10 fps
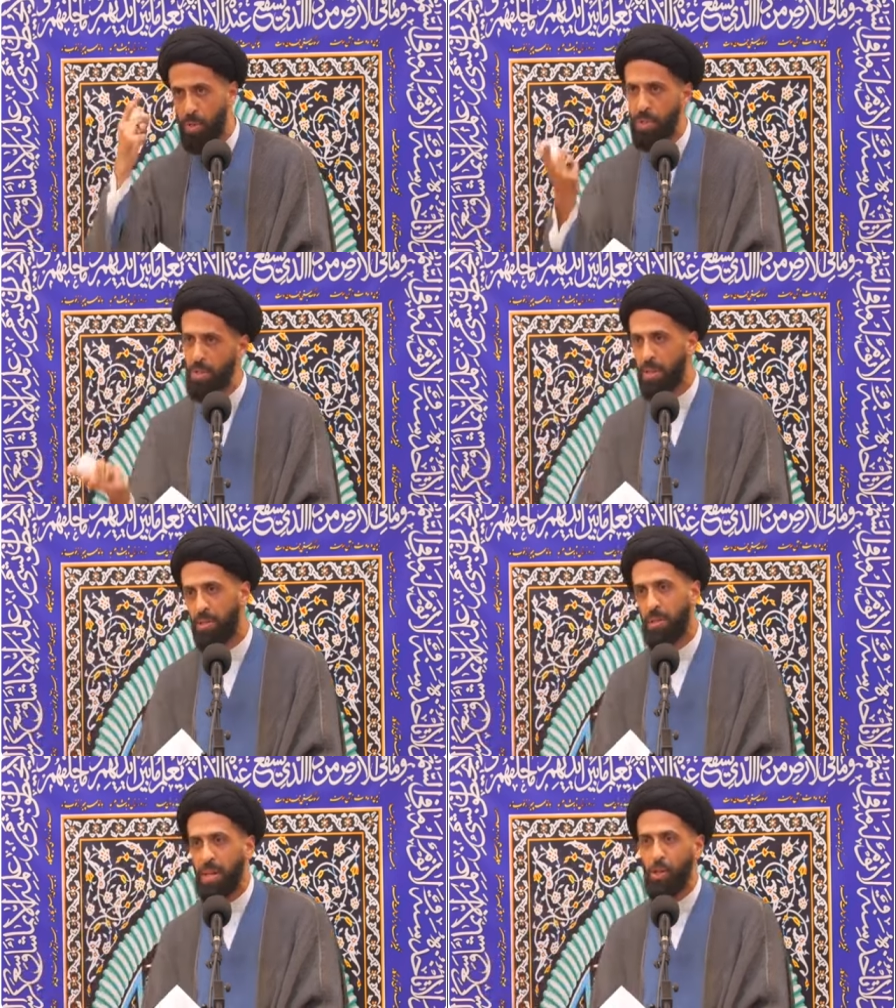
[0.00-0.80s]
This is
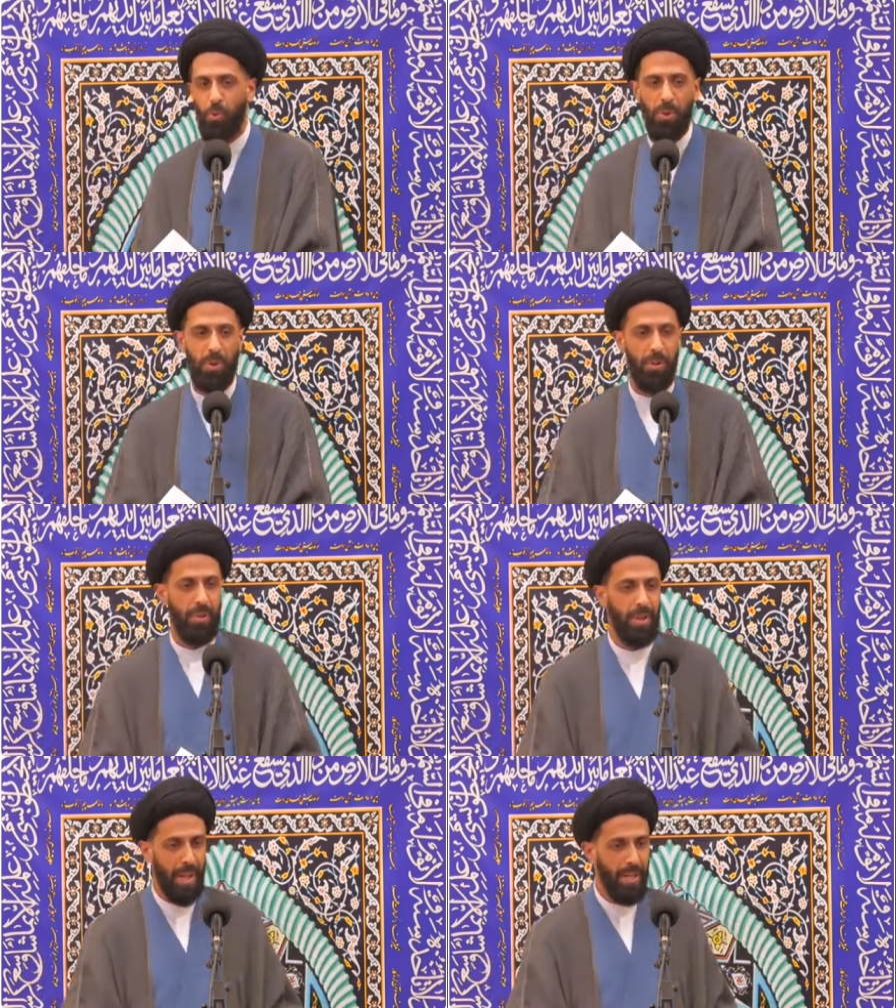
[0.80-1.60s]
intellectual
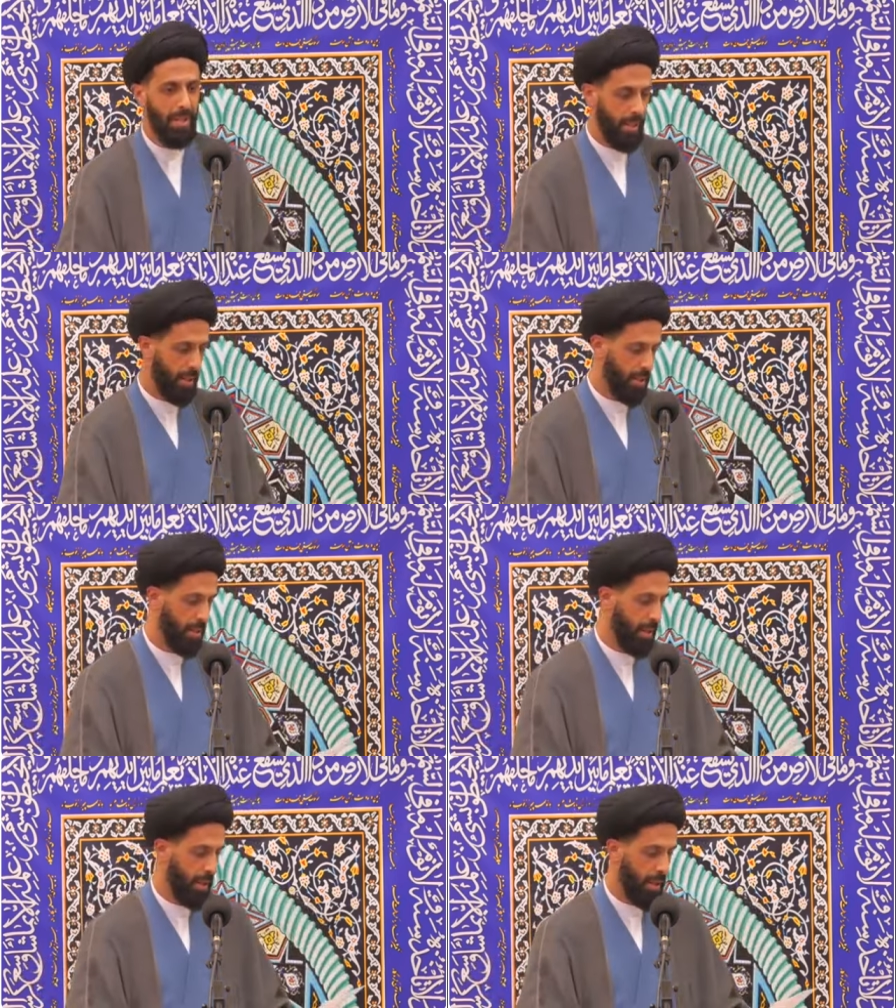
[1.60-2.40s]
laziness.
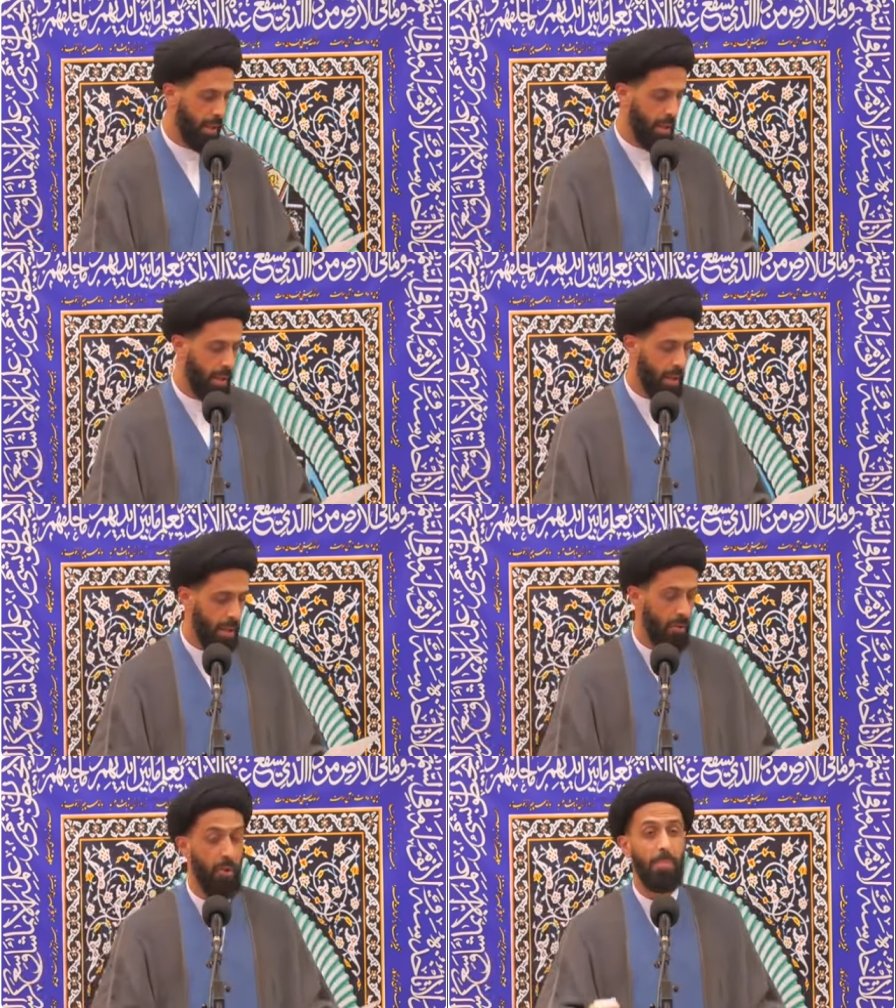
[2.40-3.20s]

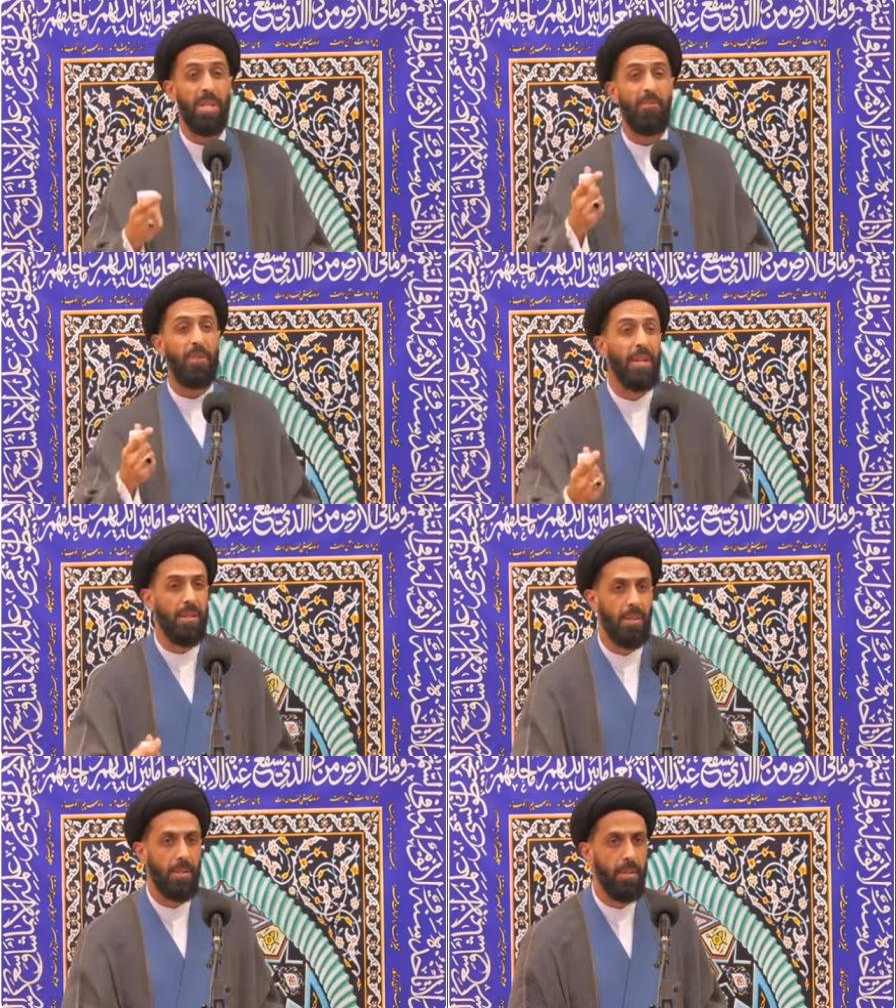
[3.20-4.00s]
From
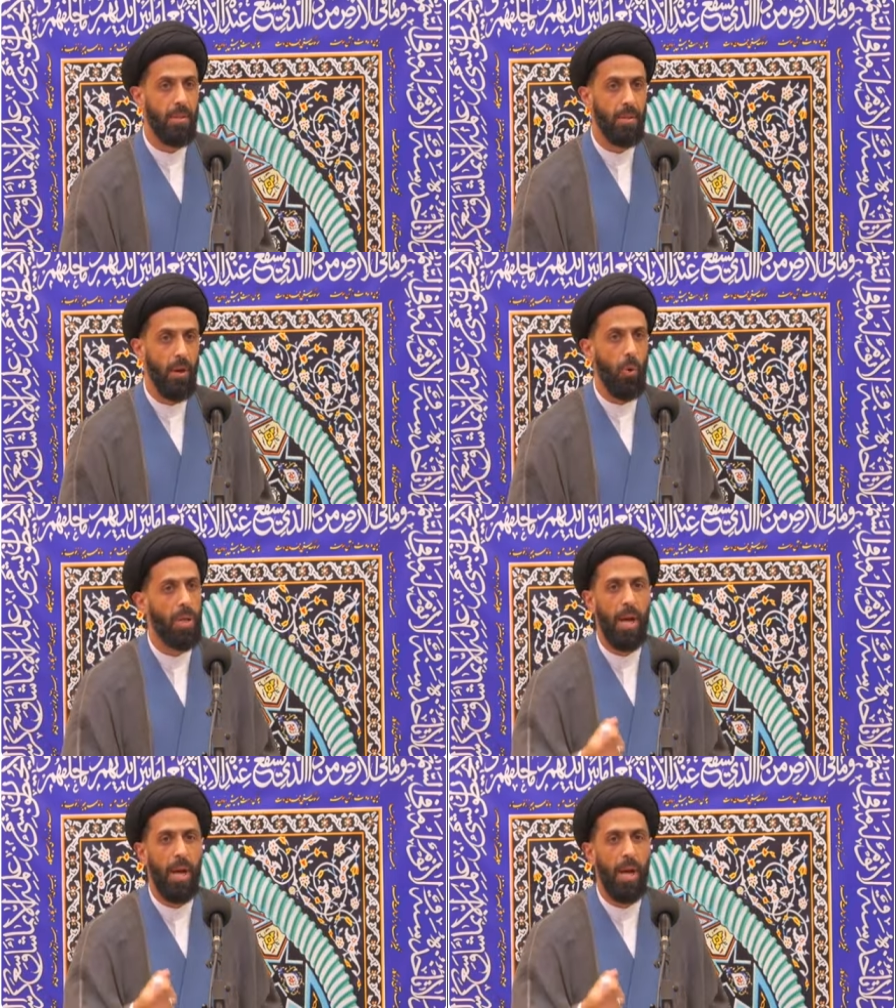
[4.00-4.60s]
defeat, O oh